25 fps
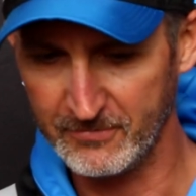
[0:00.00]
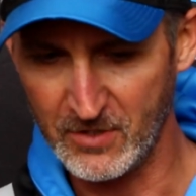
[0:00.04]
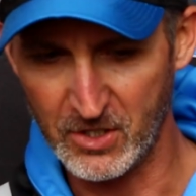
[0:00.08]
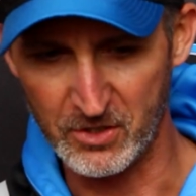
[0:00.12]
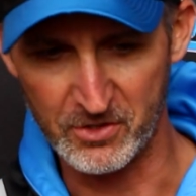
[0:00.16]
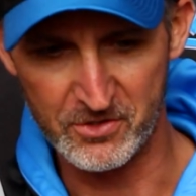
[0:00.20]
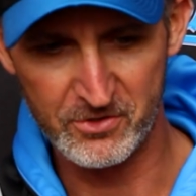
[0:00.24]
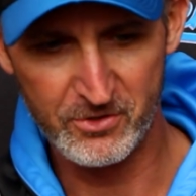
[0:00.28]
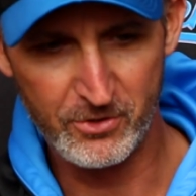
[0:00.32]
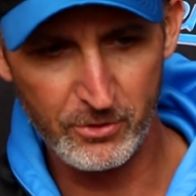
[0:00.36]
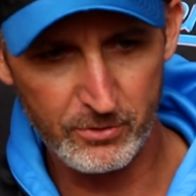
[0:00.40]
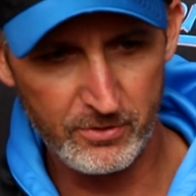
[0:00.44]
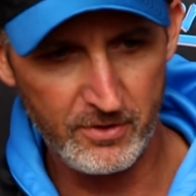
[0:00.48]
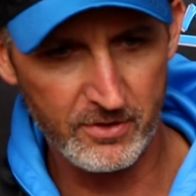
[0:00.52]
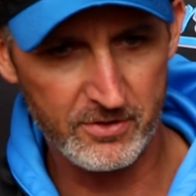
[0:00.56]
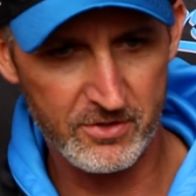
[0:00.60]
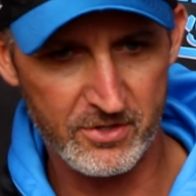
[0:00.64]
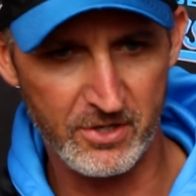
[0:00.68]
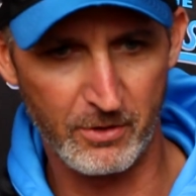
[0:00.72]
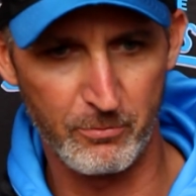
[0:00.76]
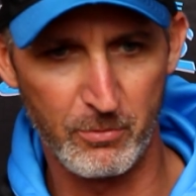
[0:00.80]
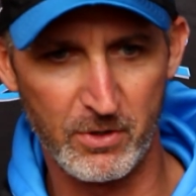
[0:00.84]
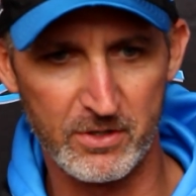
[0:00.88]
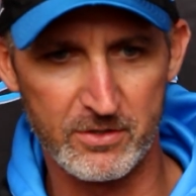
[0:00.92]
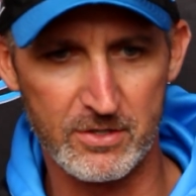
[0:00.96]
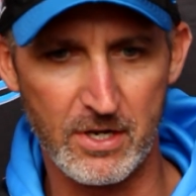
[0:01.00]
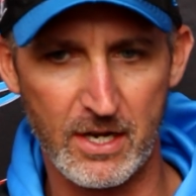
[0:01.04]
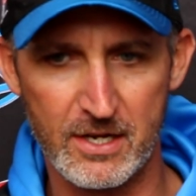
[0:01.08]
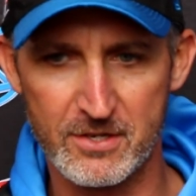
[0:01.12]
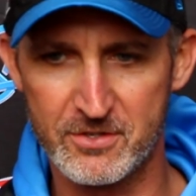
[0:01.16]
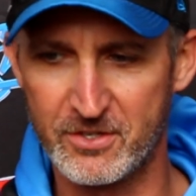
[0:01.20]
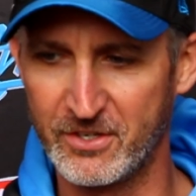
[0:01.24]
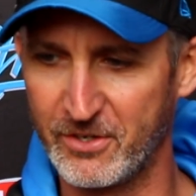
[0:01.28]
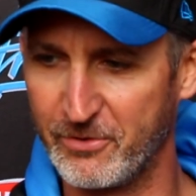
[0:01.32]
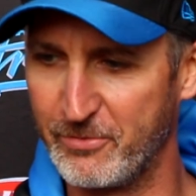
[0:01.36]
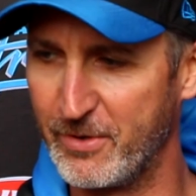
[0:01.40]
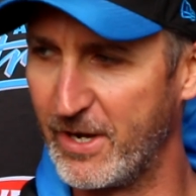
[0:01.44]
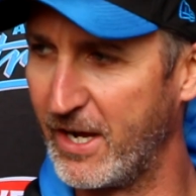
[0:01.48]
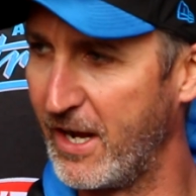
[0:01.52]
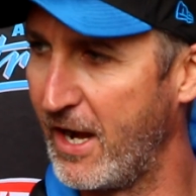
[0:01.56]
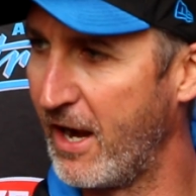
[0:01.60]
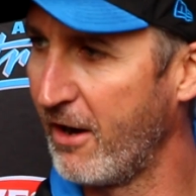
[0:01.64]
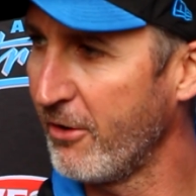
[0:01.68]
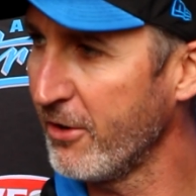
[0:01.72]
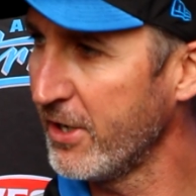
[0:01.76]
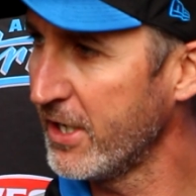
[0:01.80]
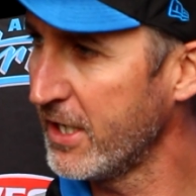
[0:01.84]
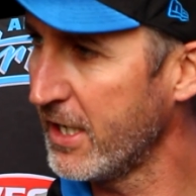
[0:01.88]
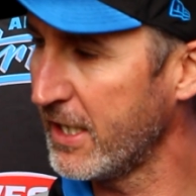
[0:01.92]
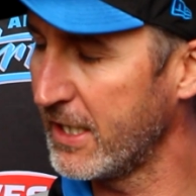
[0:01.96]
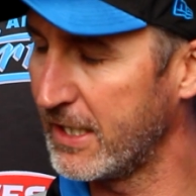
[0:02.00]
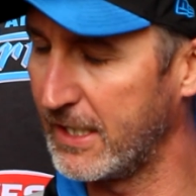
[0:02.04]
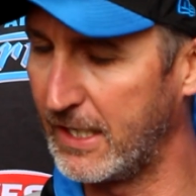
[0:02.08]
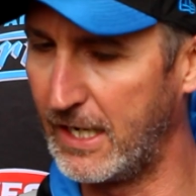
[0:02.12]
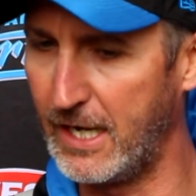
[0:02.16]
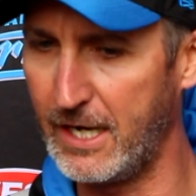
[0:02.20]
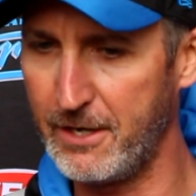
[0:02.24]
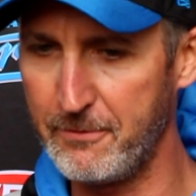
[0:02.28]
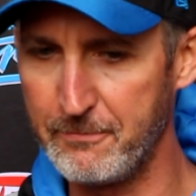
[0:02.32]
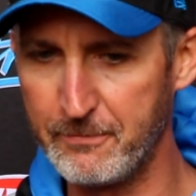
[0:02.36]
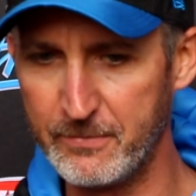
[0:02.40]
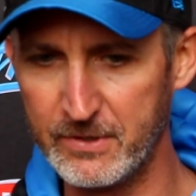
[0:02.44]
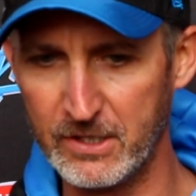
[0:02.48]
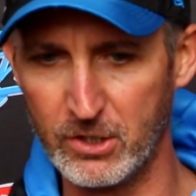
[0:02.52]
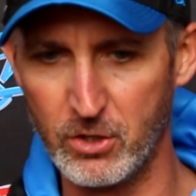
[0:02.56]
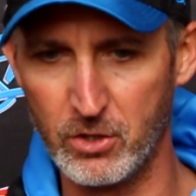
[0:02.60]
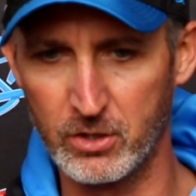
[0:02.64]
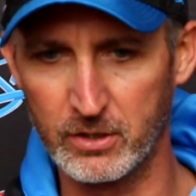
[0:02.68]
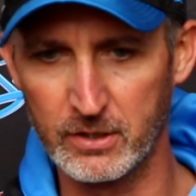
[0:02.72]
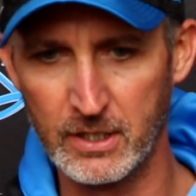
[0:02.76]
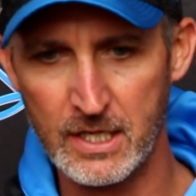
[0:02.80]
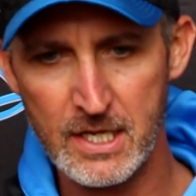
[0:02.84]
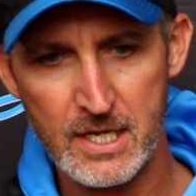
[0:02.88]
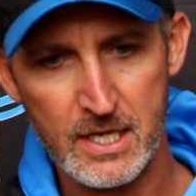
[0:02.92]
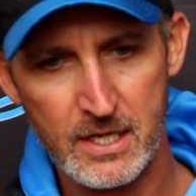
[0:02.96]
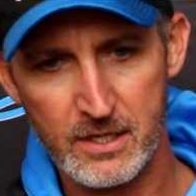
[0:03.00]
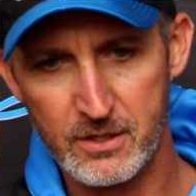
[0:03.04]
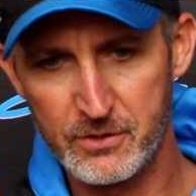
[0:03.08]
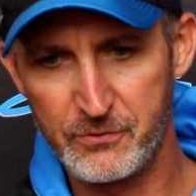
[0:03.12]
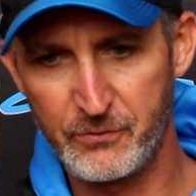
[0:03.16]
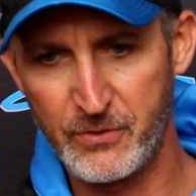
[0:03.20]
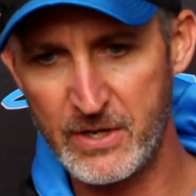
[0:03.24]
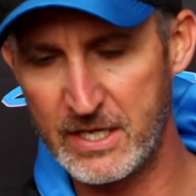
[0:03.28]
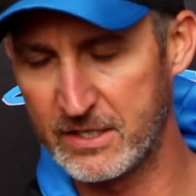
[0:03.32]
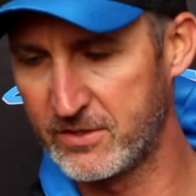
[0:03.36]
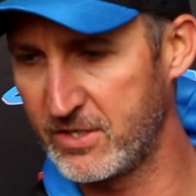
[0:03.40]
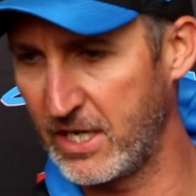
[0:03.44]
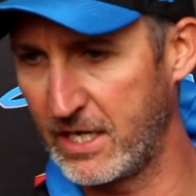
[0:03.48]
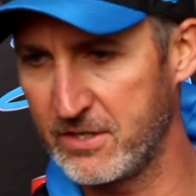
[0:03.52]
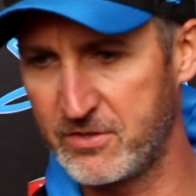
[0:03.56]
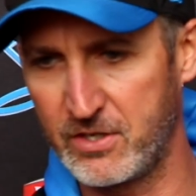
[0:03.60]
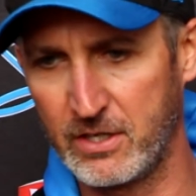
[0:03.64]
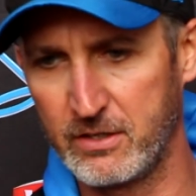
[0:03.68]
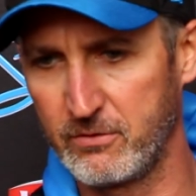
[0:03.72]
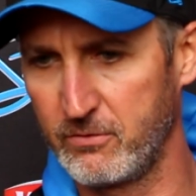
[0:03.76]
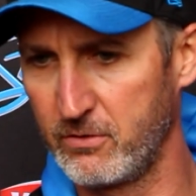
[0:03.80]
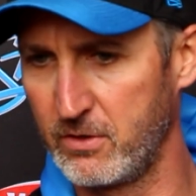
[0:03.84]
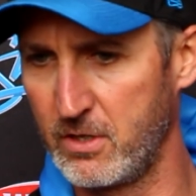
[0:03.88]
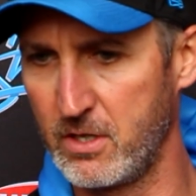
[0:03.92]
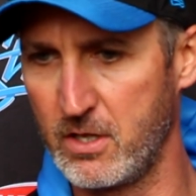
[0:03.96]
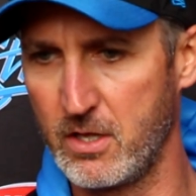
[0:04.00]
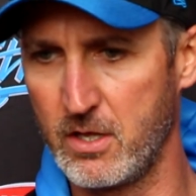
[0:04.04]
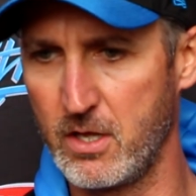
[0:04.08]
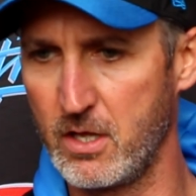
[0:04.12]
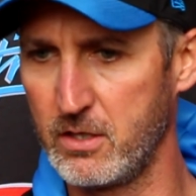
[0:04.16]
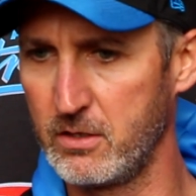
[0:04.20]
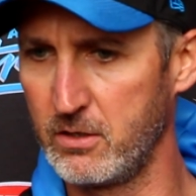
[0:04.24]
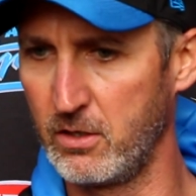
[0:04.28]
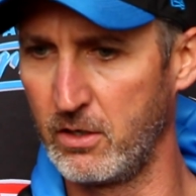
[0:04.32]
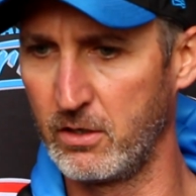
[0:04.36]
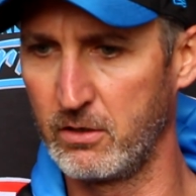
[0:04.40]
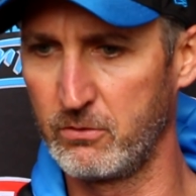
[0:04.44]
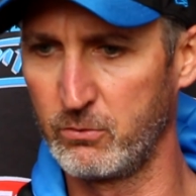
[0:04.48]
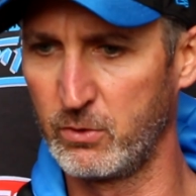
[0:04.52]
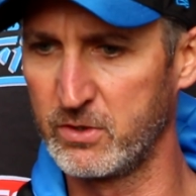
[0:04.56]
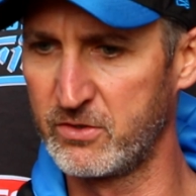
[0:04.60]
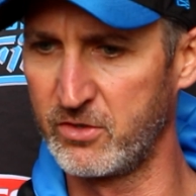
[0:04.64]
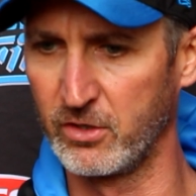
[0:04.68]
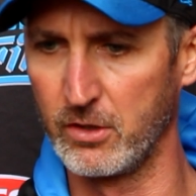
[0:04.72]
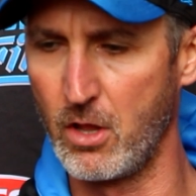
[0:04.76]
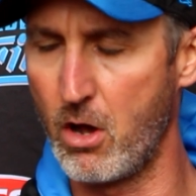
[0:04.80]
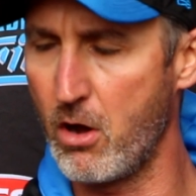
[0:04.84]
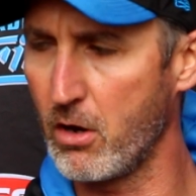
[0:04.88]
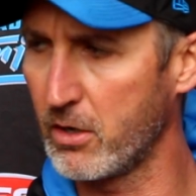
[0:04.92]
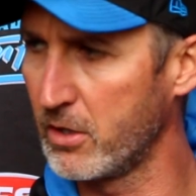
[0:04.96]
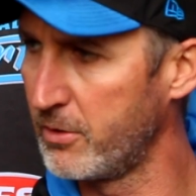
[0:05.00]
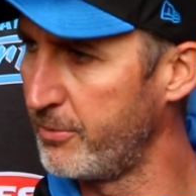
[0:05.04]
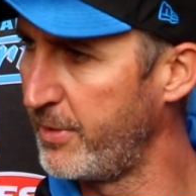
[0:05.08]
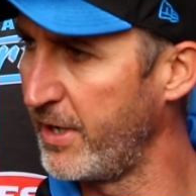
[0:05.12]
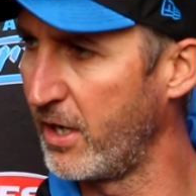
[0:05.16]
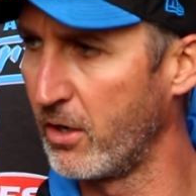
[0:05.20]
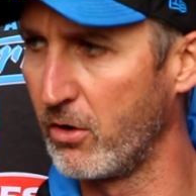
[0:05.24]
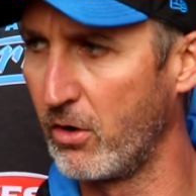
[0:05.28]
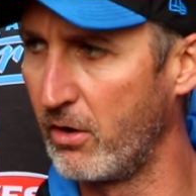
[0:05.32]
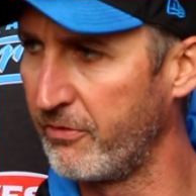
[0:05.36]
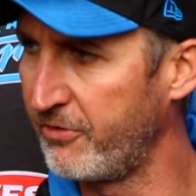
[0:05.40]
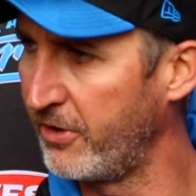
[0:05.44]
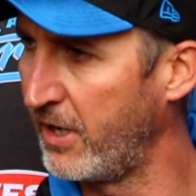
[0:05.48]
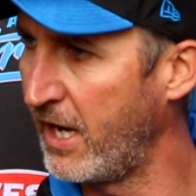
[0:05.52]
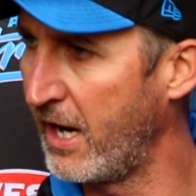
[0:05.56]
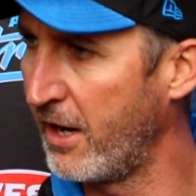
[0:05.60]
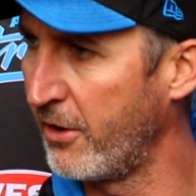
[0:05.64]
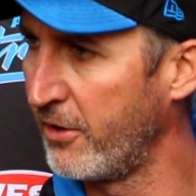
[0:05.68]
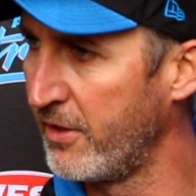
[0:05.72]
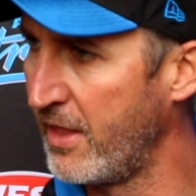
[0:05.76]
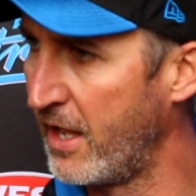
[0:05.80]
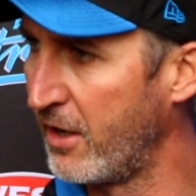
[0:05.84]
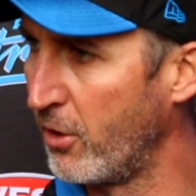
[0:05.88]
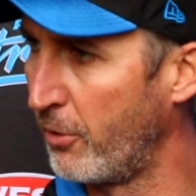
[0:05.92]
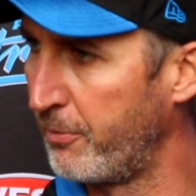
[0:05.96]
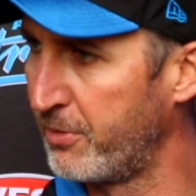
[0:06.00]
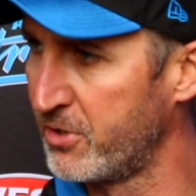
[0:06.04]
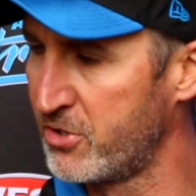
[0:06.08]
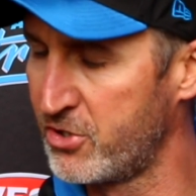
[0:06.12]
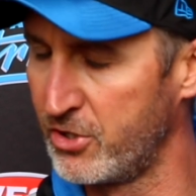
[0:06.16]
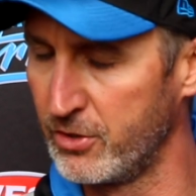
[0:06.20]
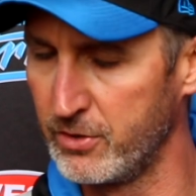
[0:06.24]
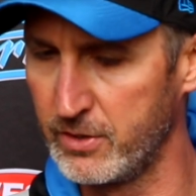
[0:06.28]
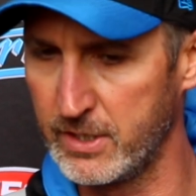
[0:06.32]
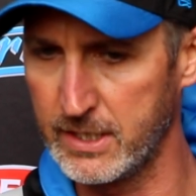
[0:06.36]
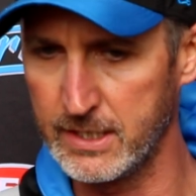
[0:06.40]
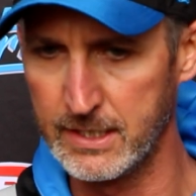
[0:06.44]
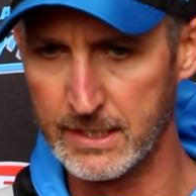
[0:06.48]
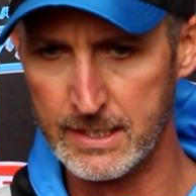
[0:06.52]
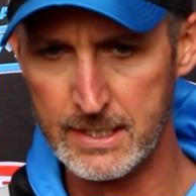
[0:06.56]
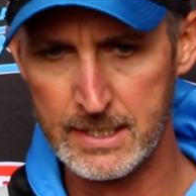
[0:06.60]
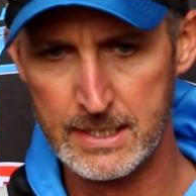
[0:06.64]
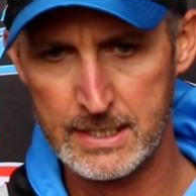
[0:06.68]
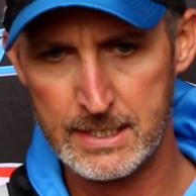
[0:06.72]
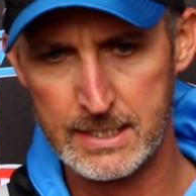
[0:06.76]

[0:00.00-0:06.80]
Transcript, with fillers: Oh, it's good that someone's asking about Harry, yeah. Um, look, it's fantastic. Uh, look, we're delighted to be able to offer Harry that opportunity.